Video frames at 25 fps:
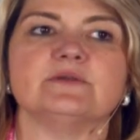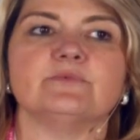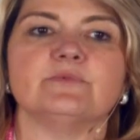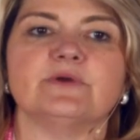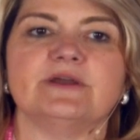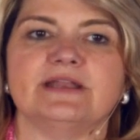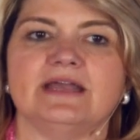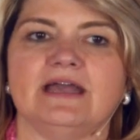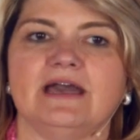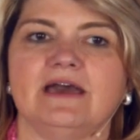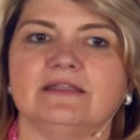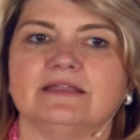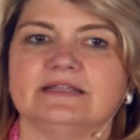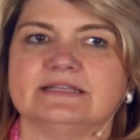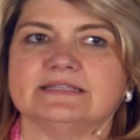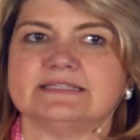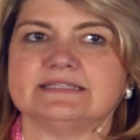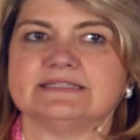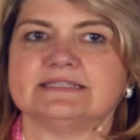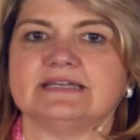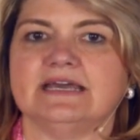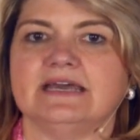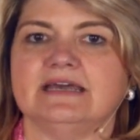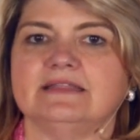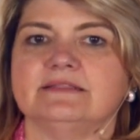went out and
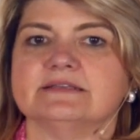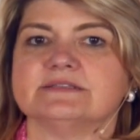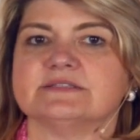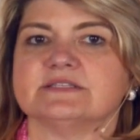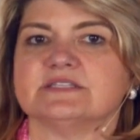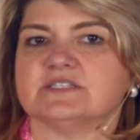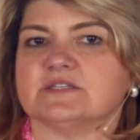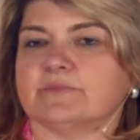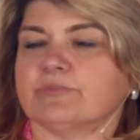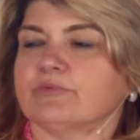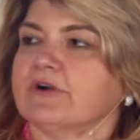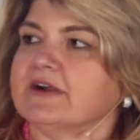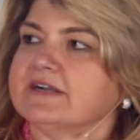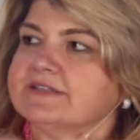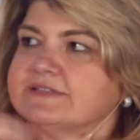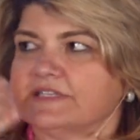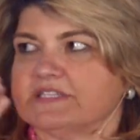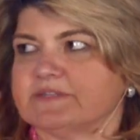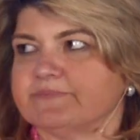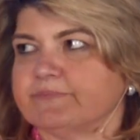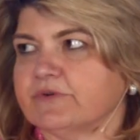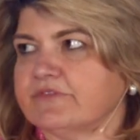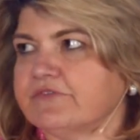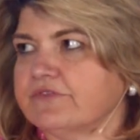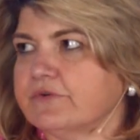said, this is the
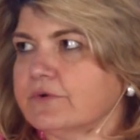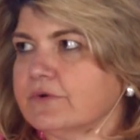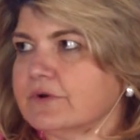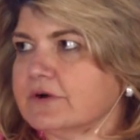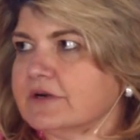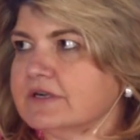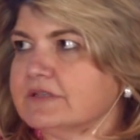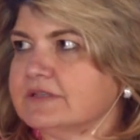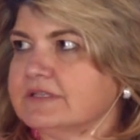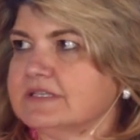process before,